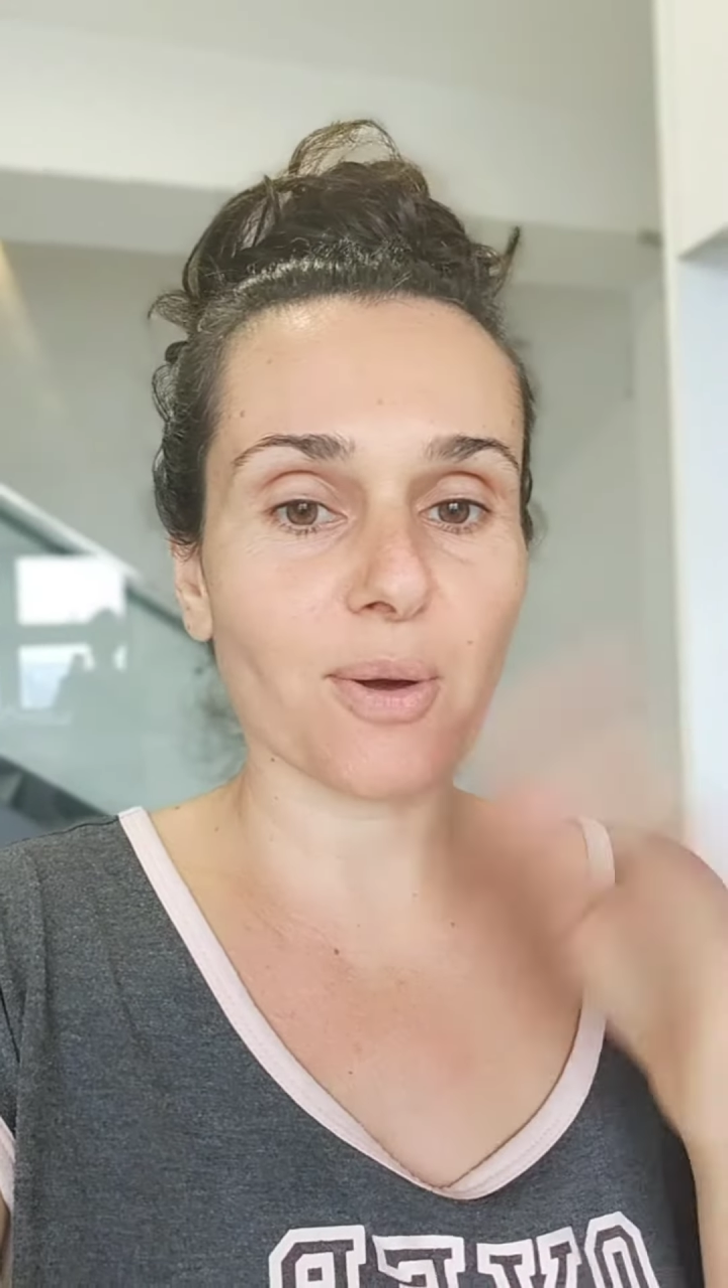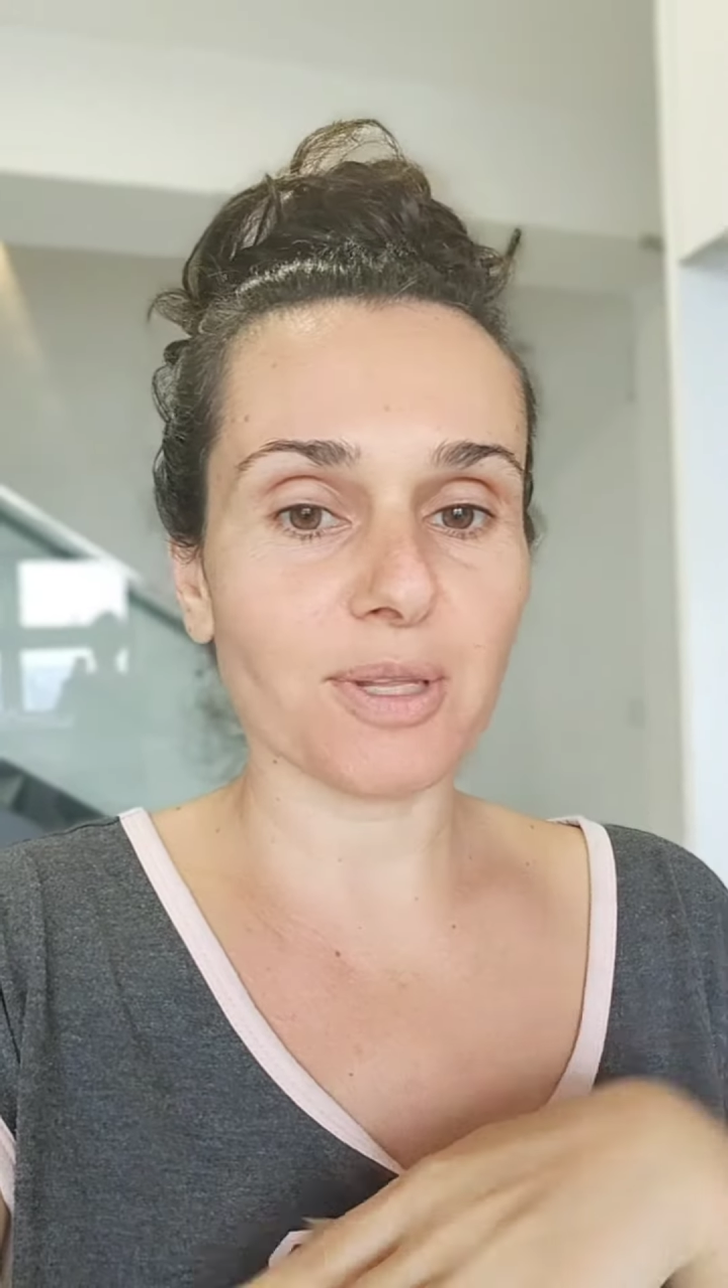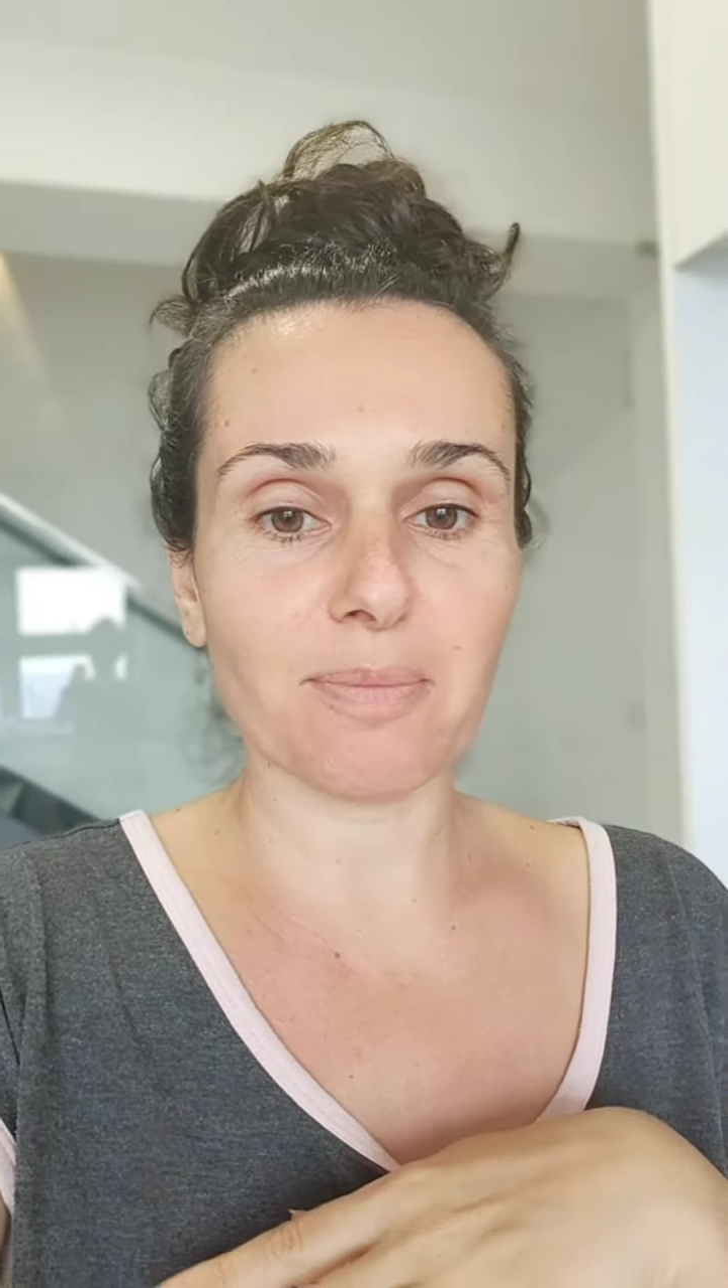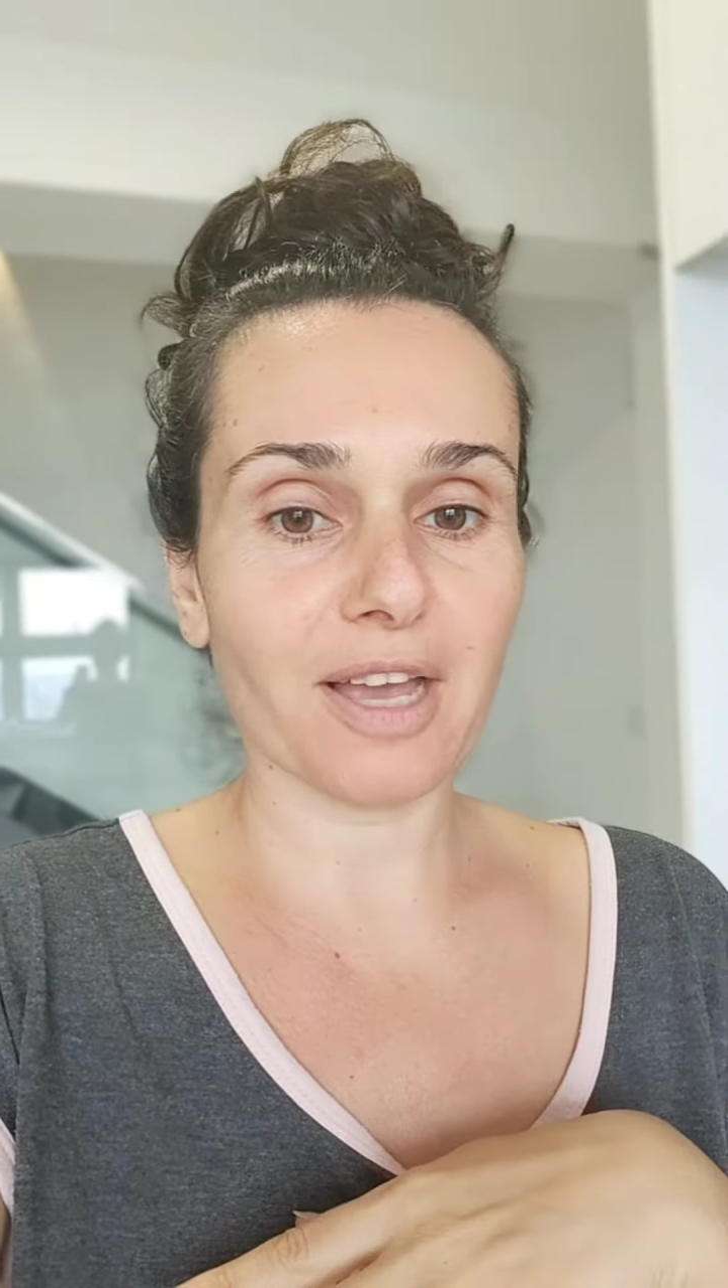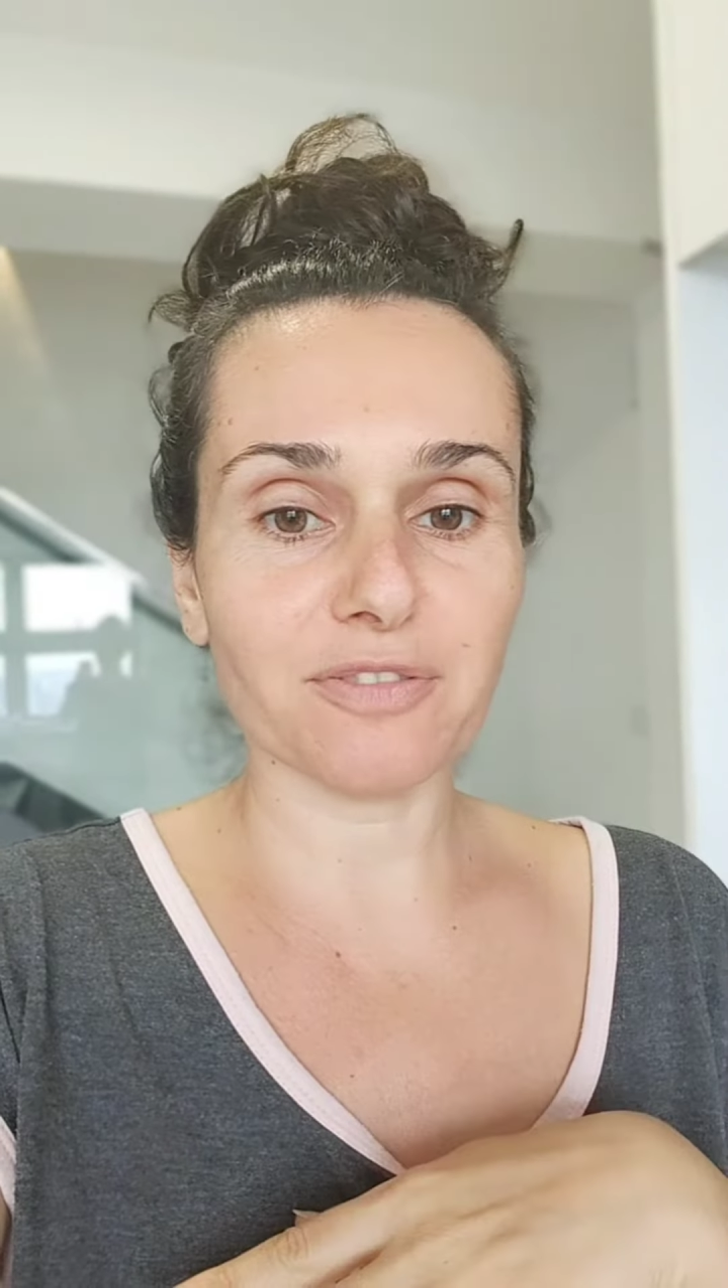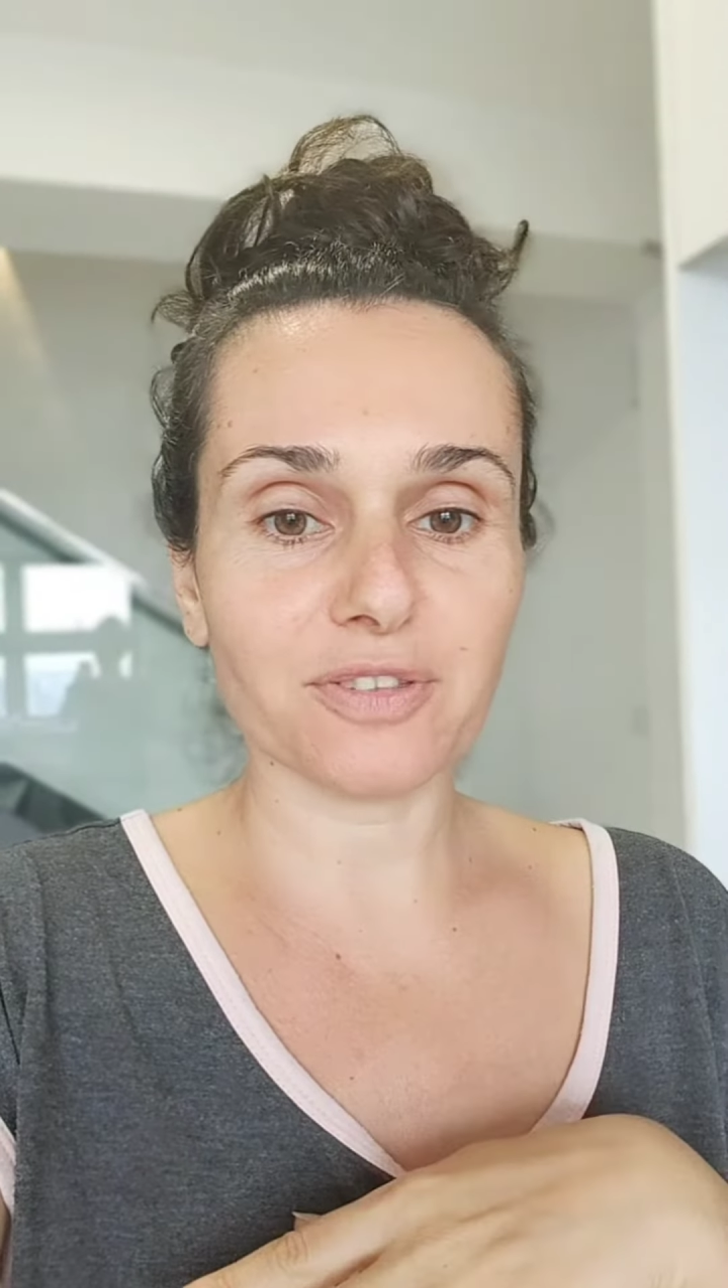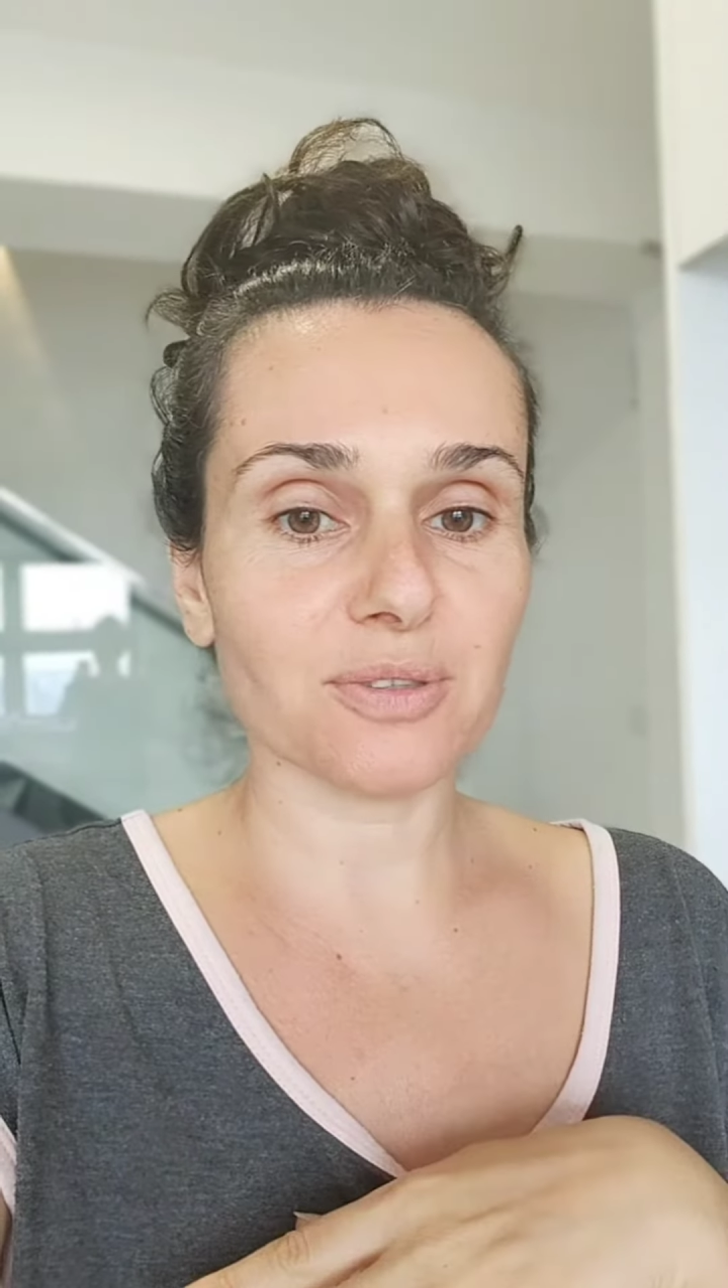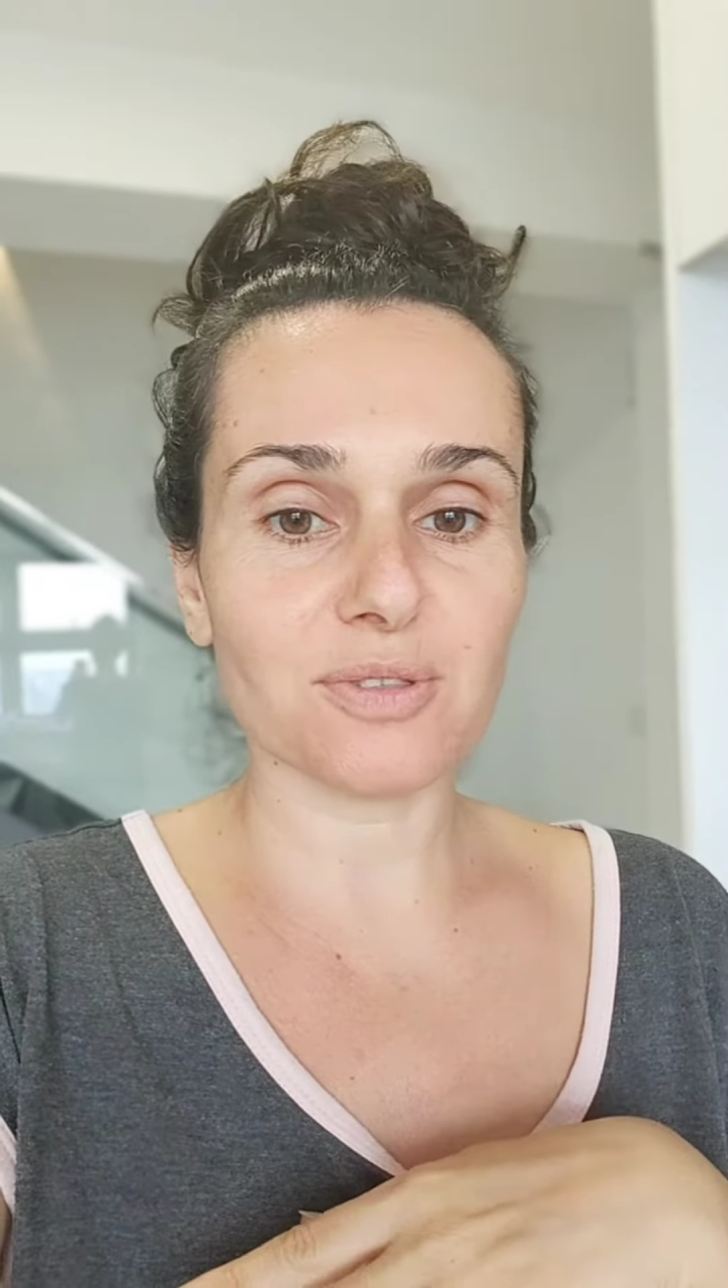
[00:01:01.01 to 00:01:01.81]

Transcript: and buy for you.